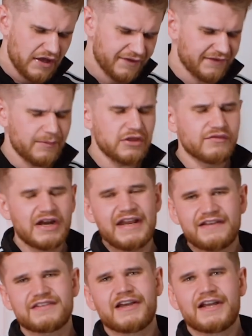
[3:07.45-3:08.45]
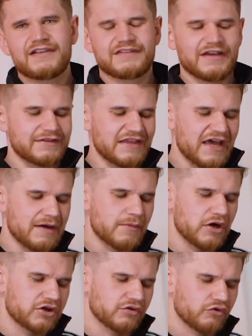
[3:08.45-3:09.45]
So that'd be the really exciting side there.
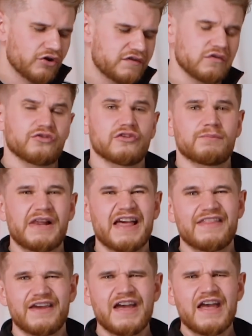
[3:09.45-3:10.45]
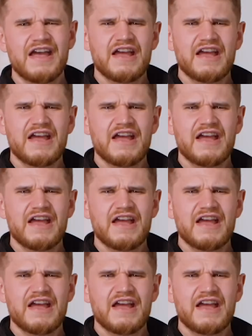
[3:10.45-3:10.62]
Marco Reus is also a player that